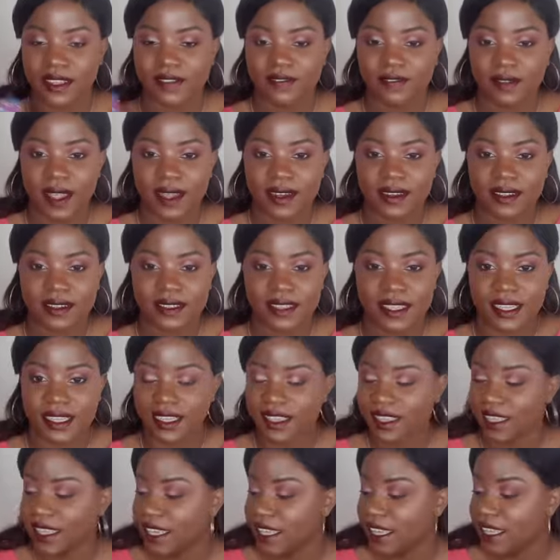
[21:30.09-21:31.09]
The final
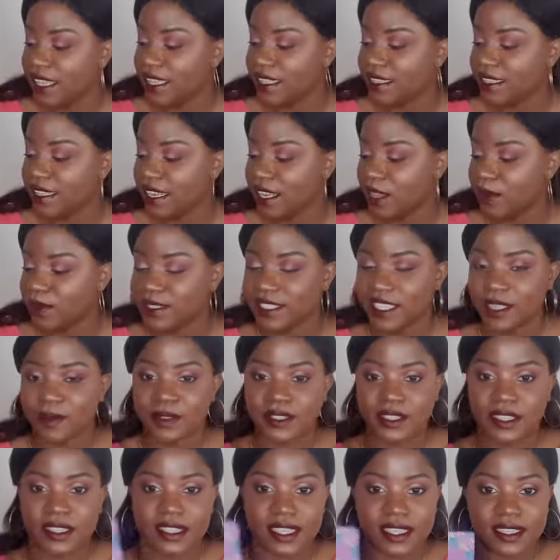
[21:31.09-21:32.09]
thing that I was
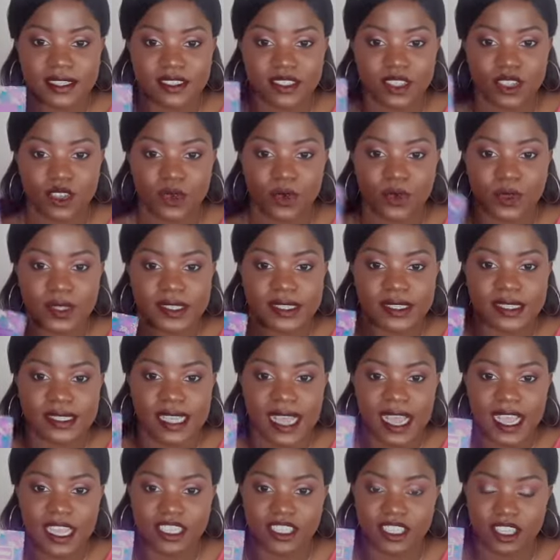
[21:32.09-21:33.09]
able to test out was
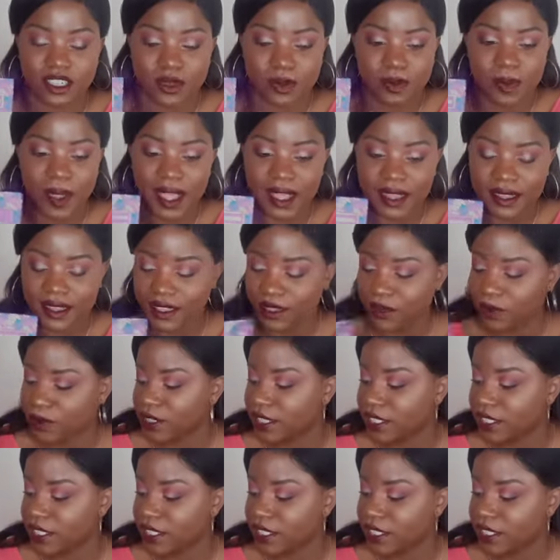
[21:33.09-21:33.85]
the eyeshadow palette,